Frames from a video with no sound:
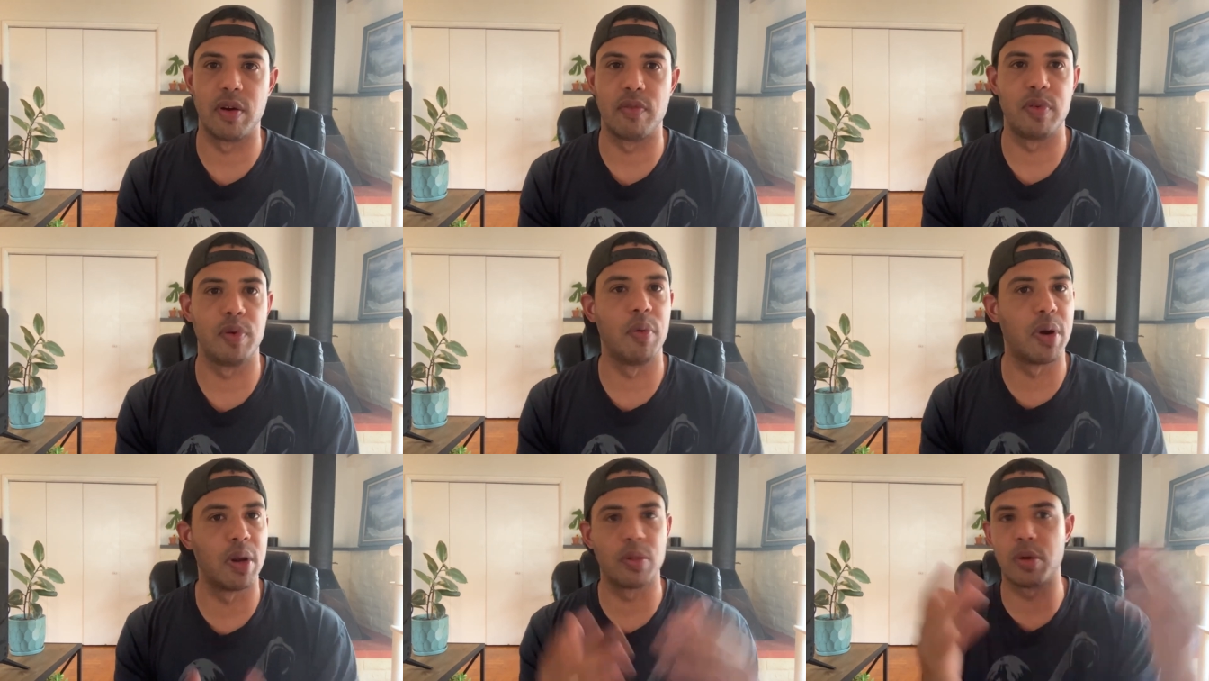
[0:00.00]
If you
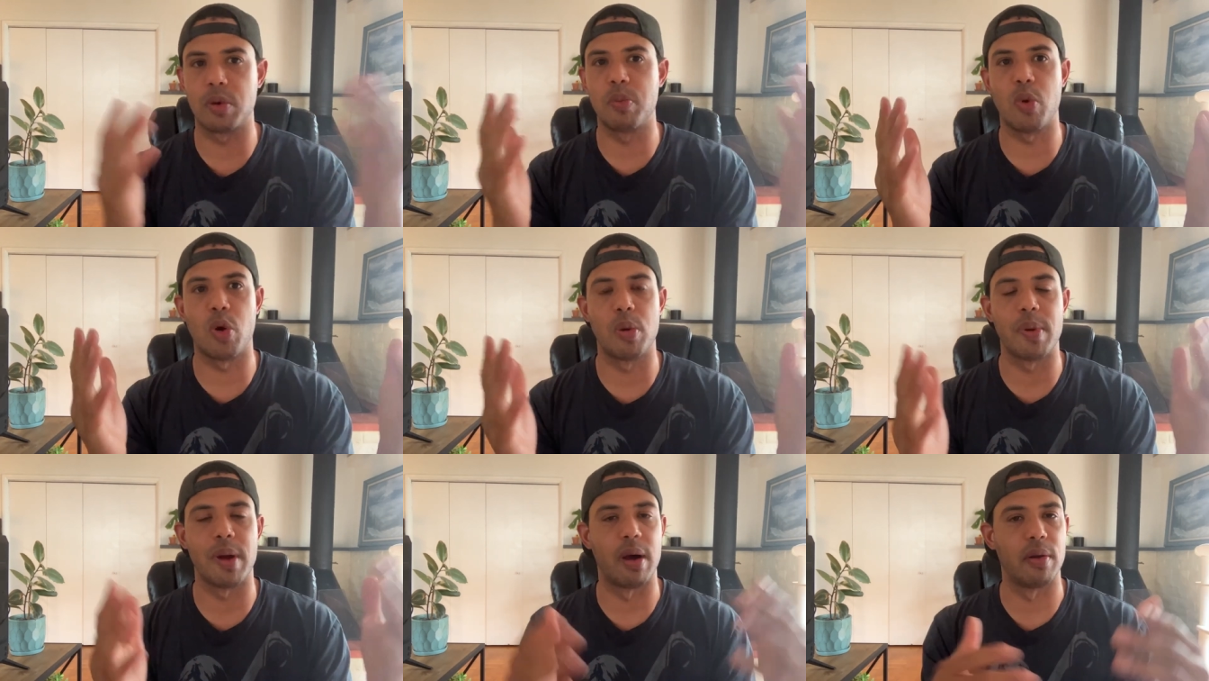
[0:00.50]
want to learn
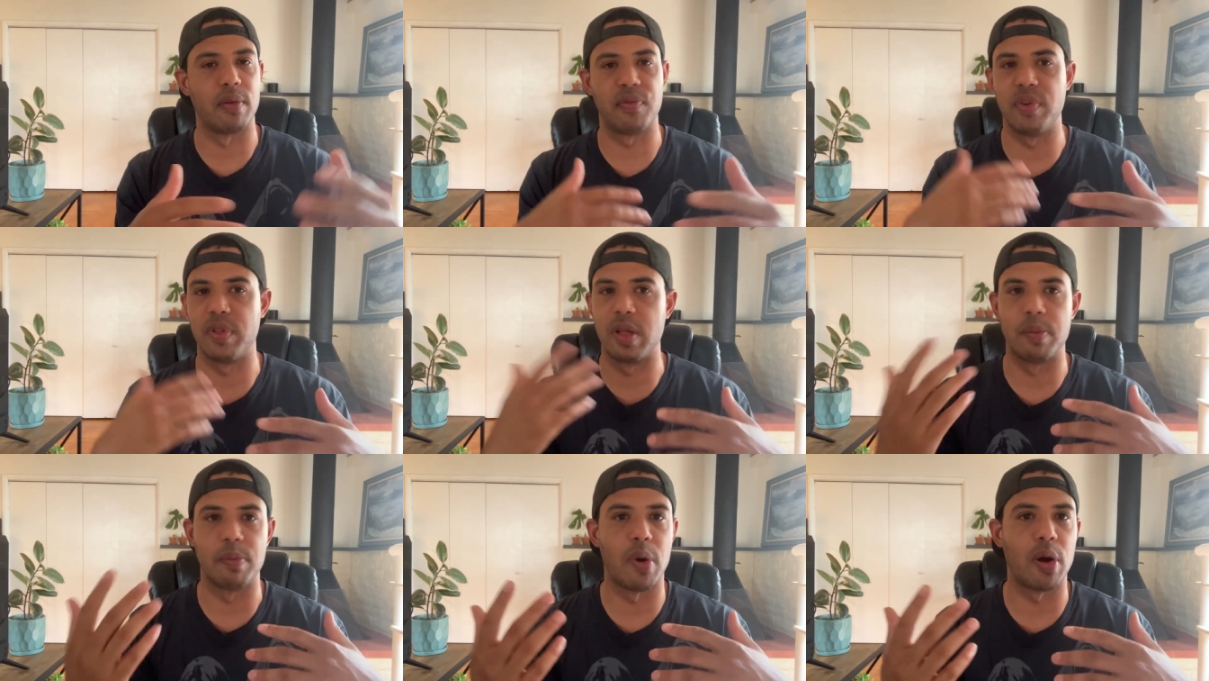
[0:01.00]
more about
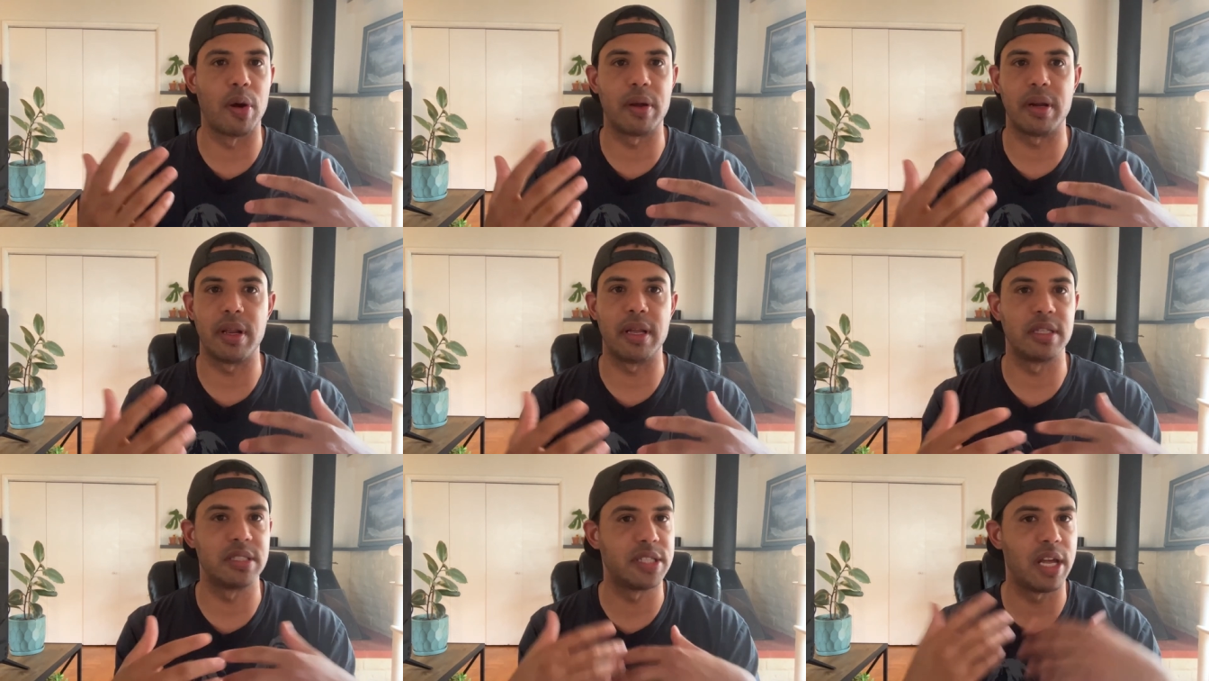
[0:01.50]
affiliate
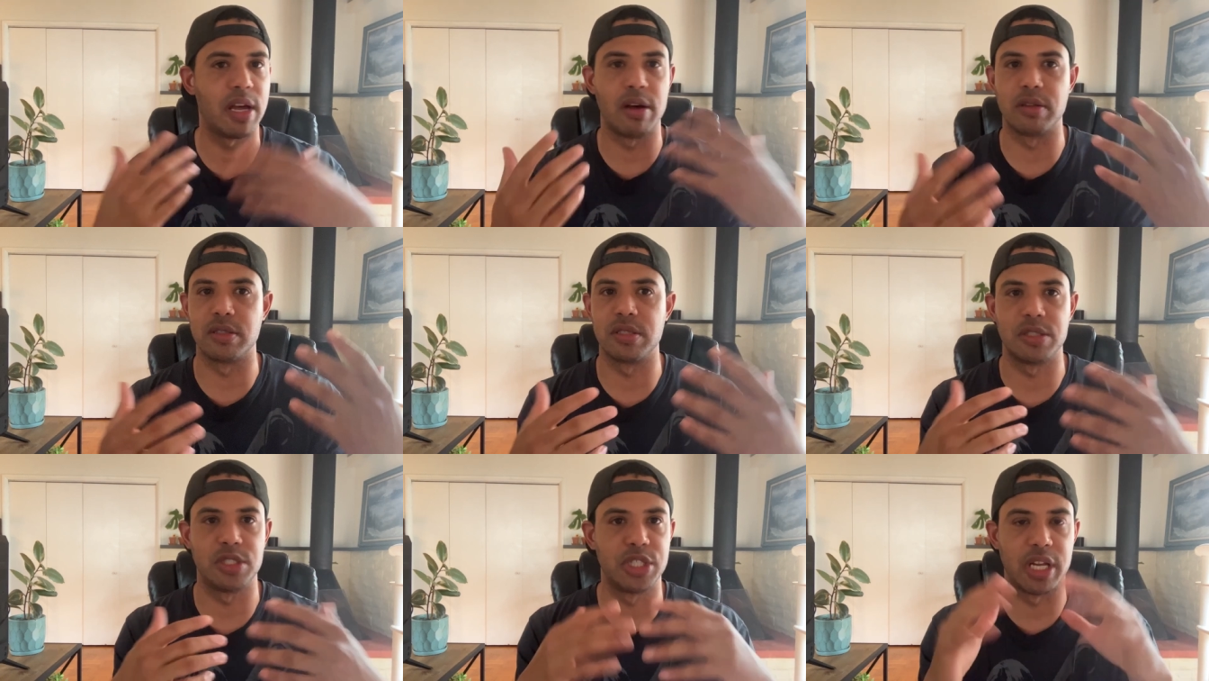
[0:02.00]
marketing,
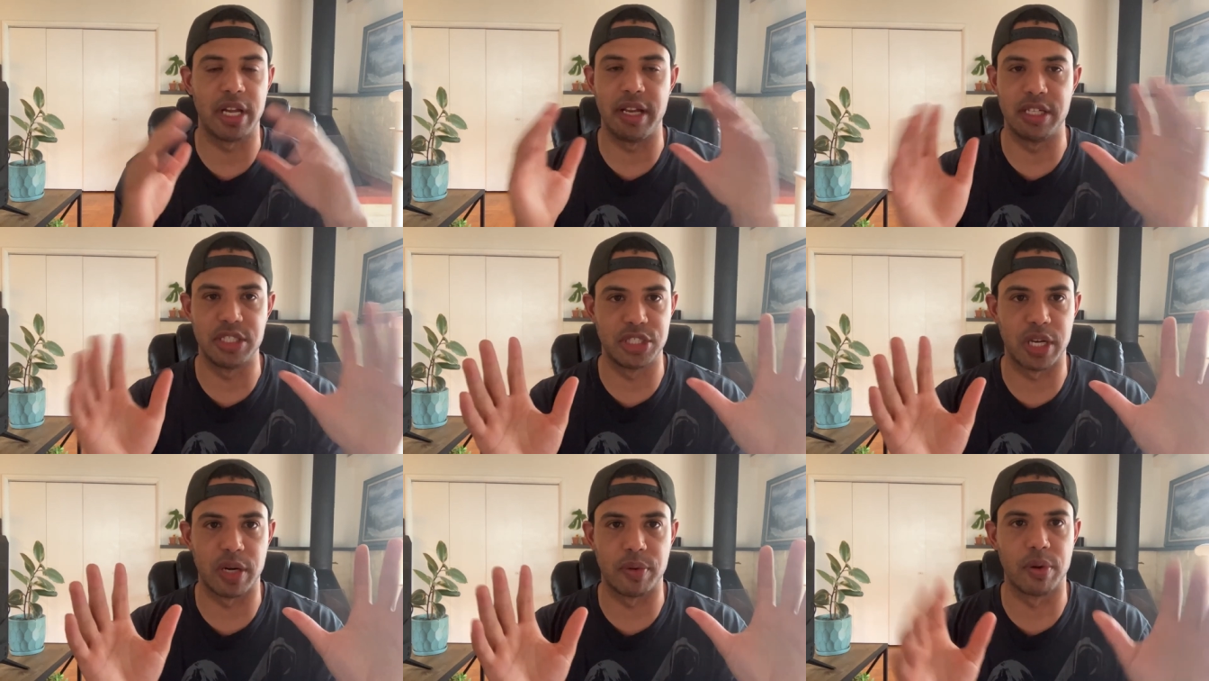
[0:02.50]
sales, in
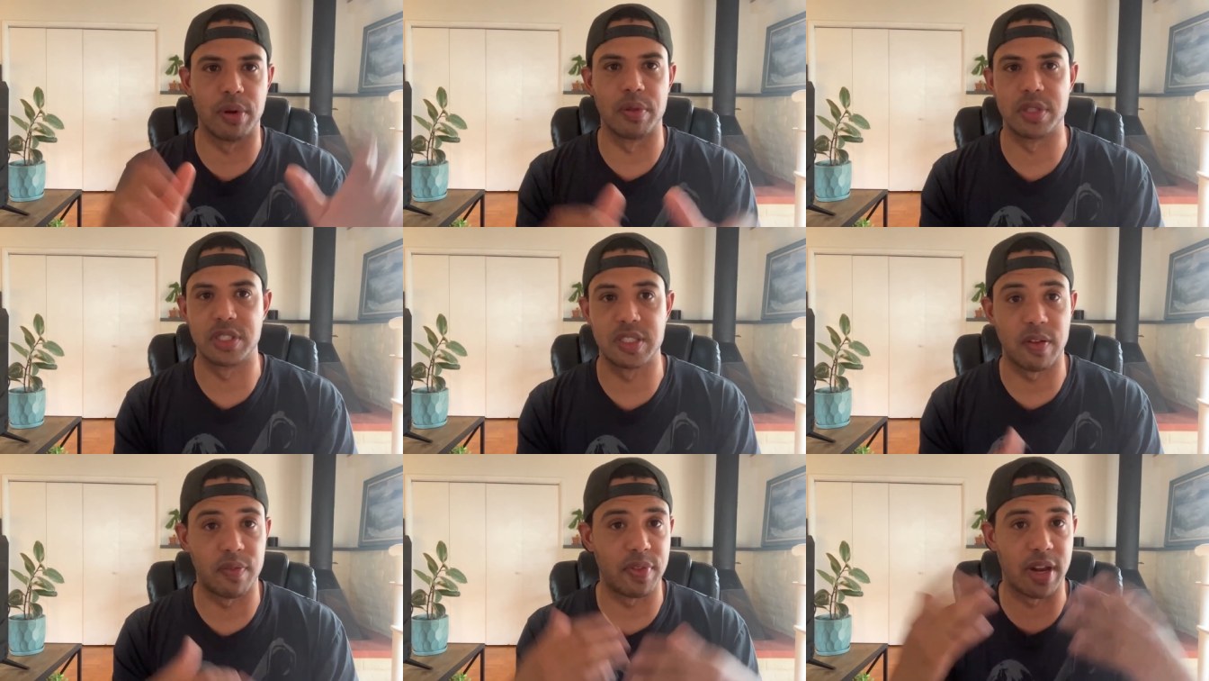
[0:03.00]
general, the
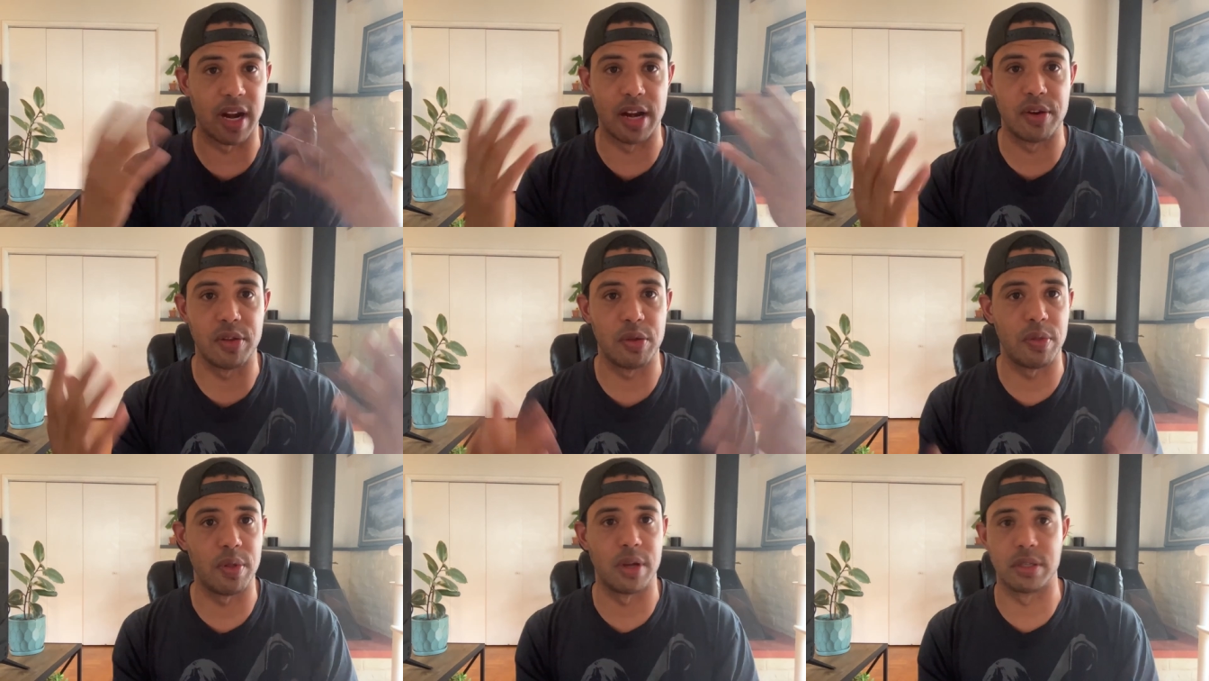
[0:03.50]
stuff that I
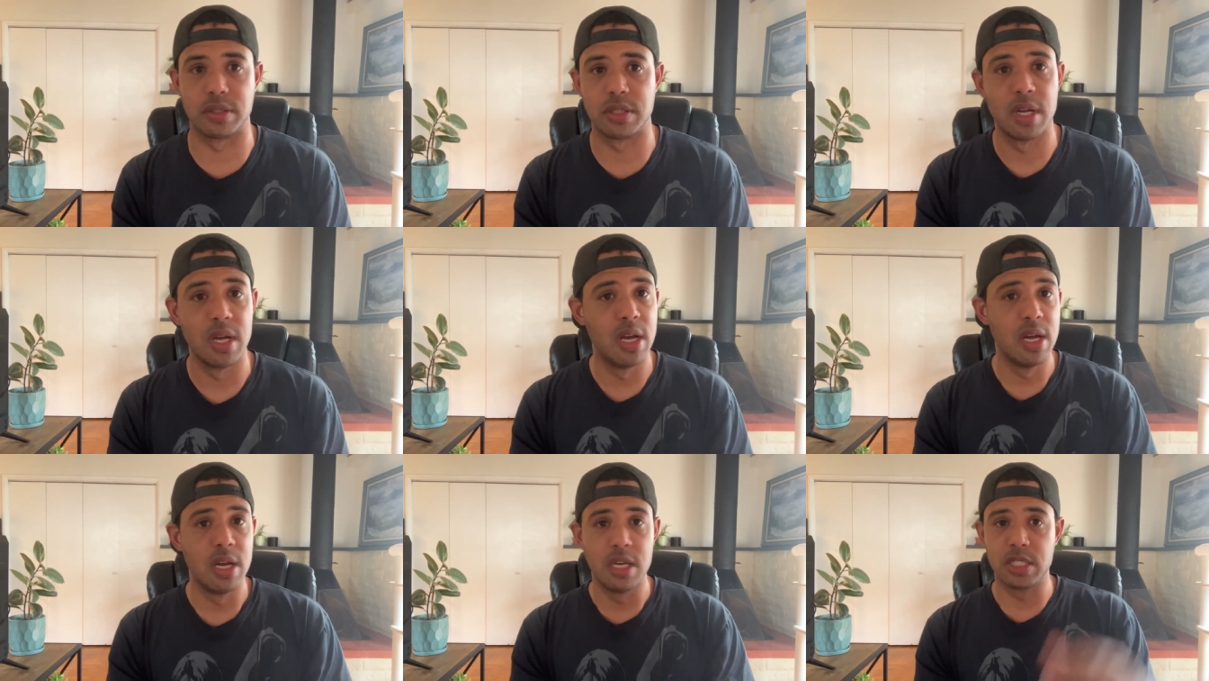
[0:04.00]
do, there's
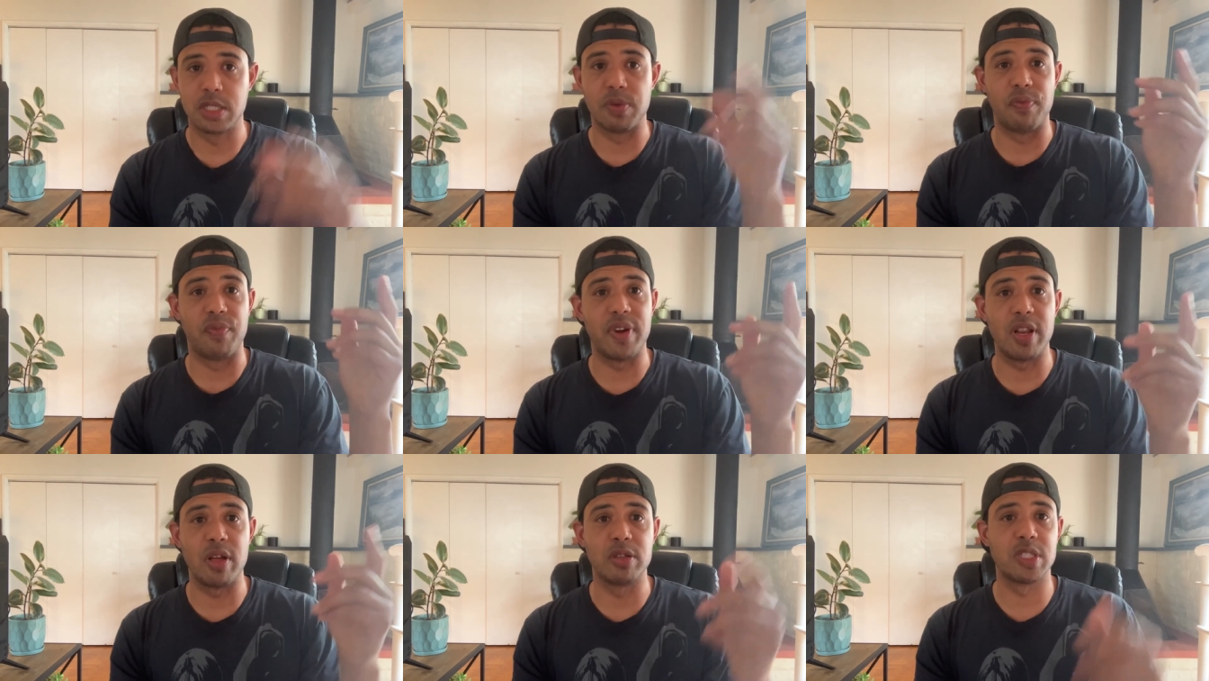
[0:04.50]
some
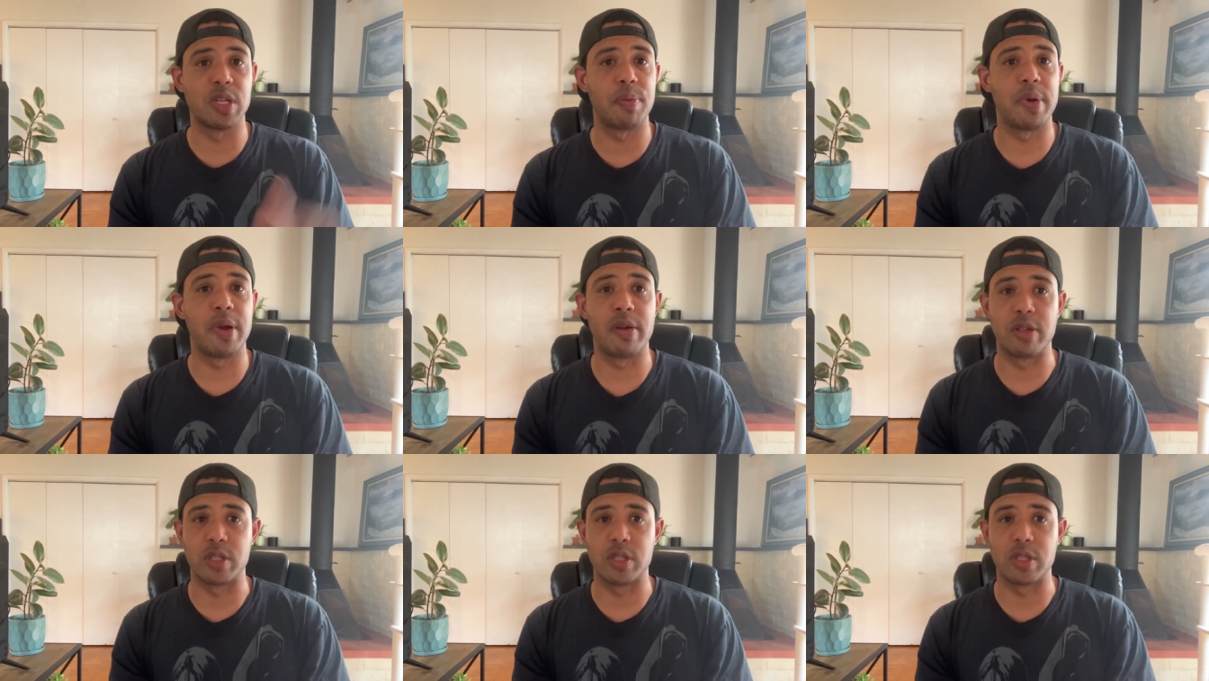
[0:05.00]
videos up here.